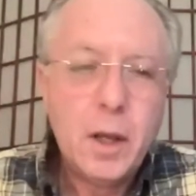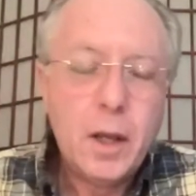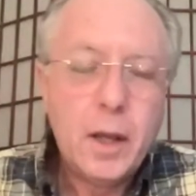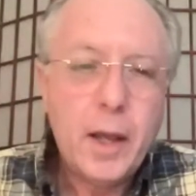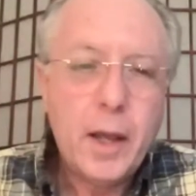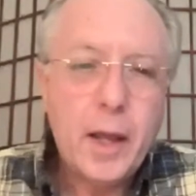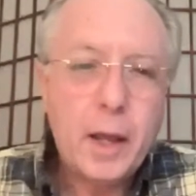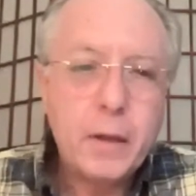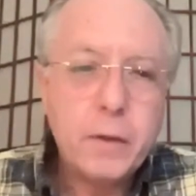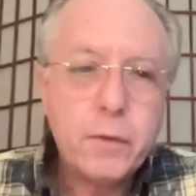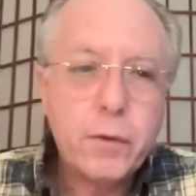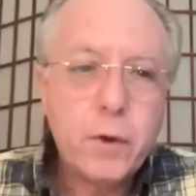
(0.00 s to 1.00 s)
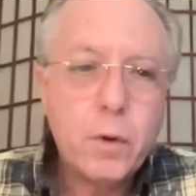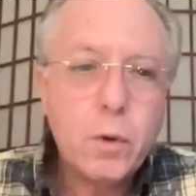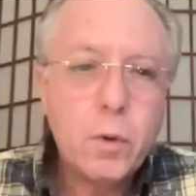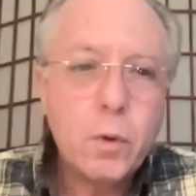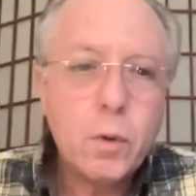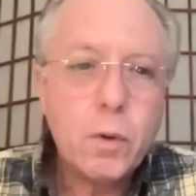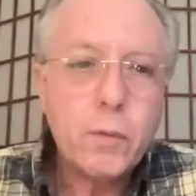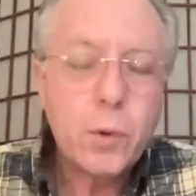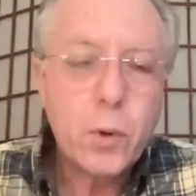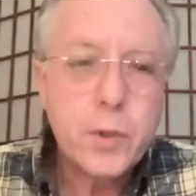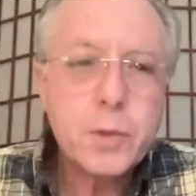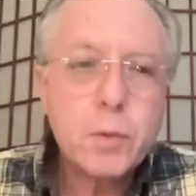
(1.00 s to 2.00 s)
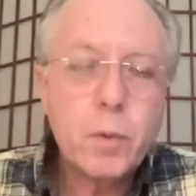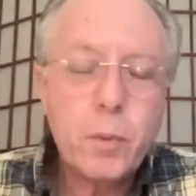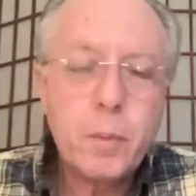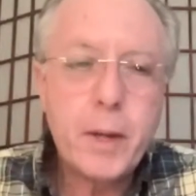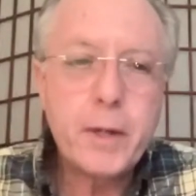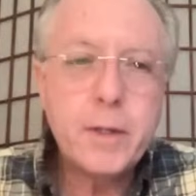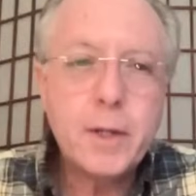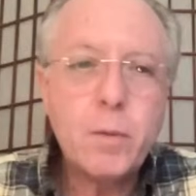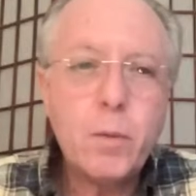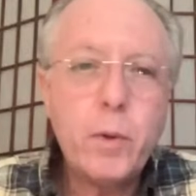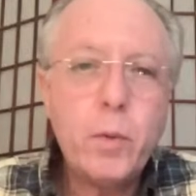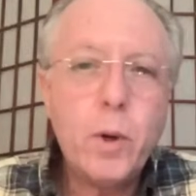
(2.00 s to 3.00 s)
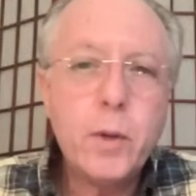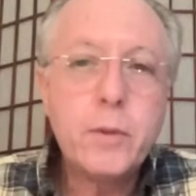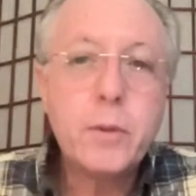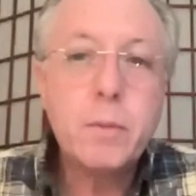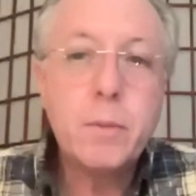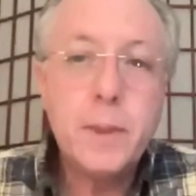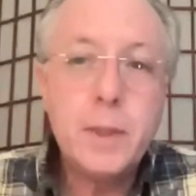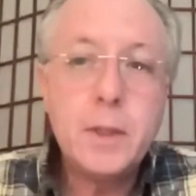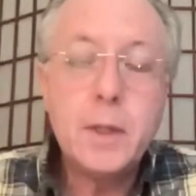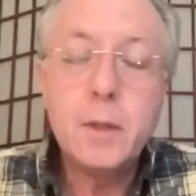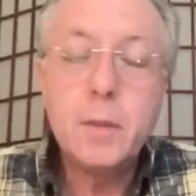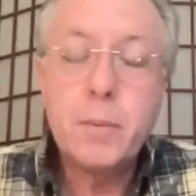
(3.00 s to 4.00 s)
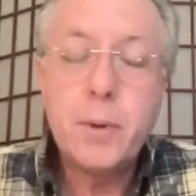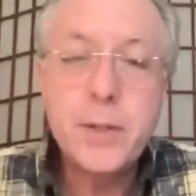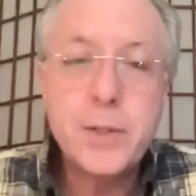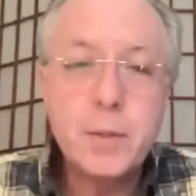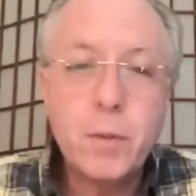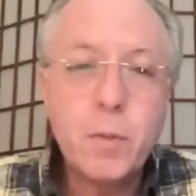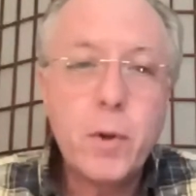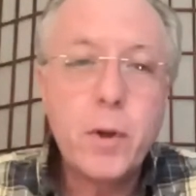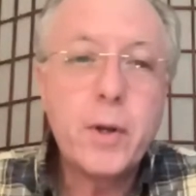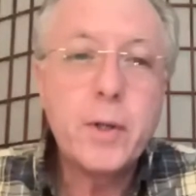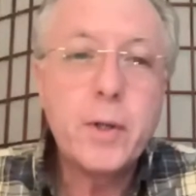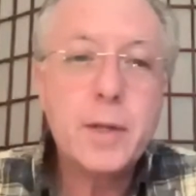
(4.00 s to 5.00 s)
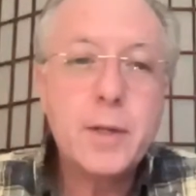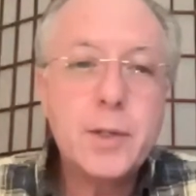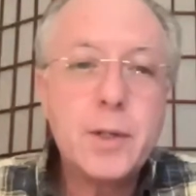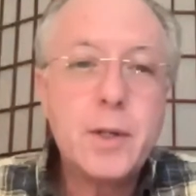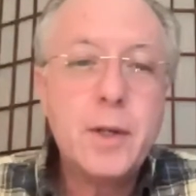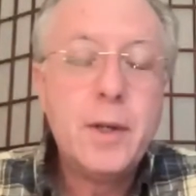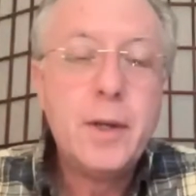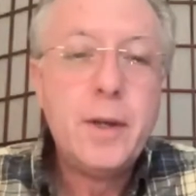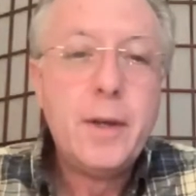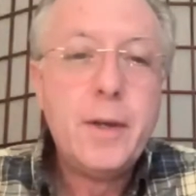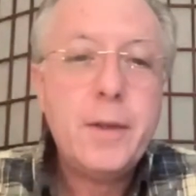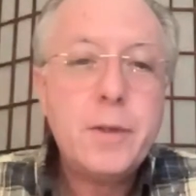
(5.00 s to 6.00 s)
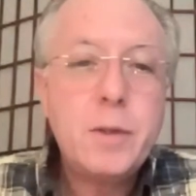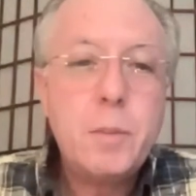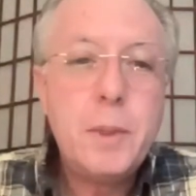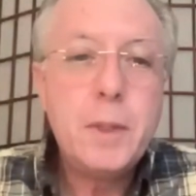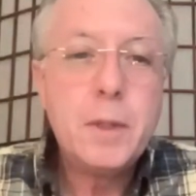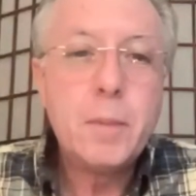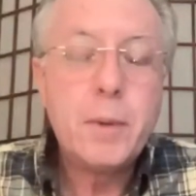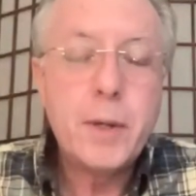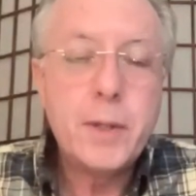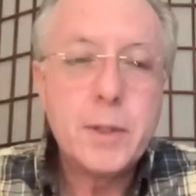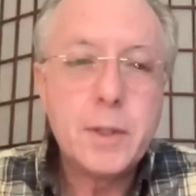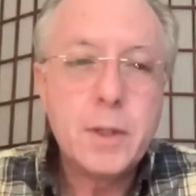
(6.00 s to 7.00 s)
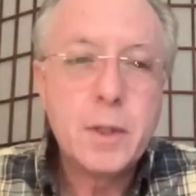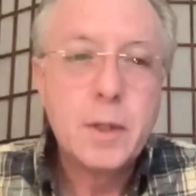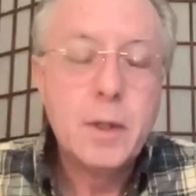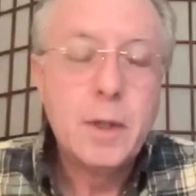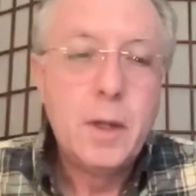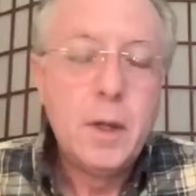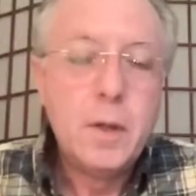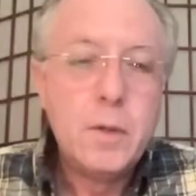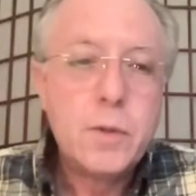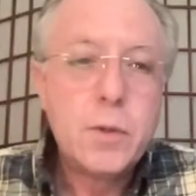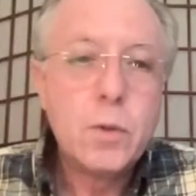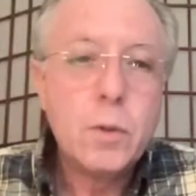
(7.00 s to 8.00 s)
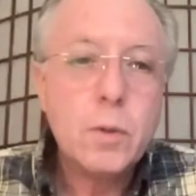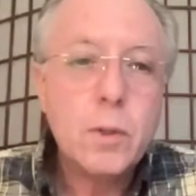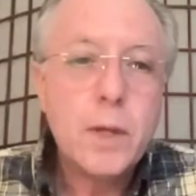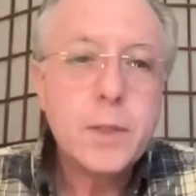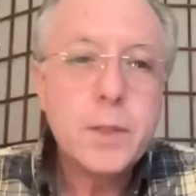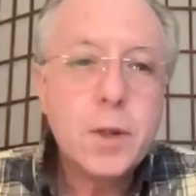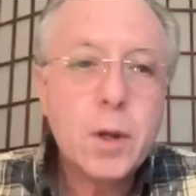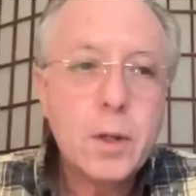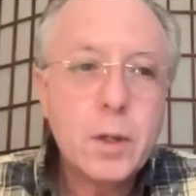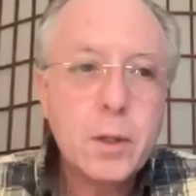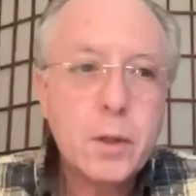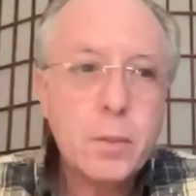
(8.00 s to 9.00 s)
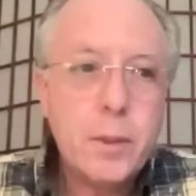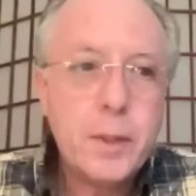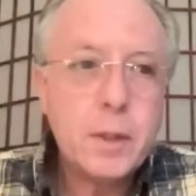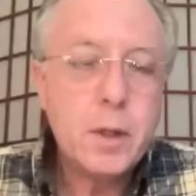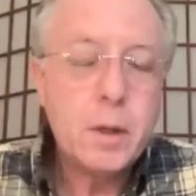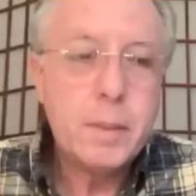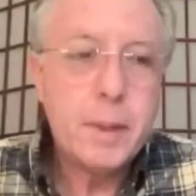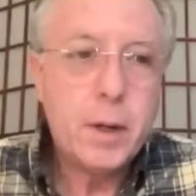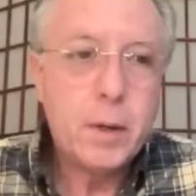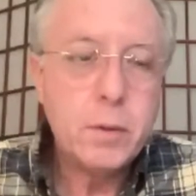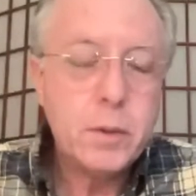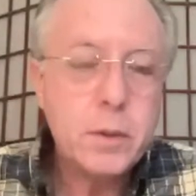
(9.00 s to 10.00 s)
And so, of course, when we meditate, we want to be in the present. We want our attention to be in the present. So let's talk a little bit about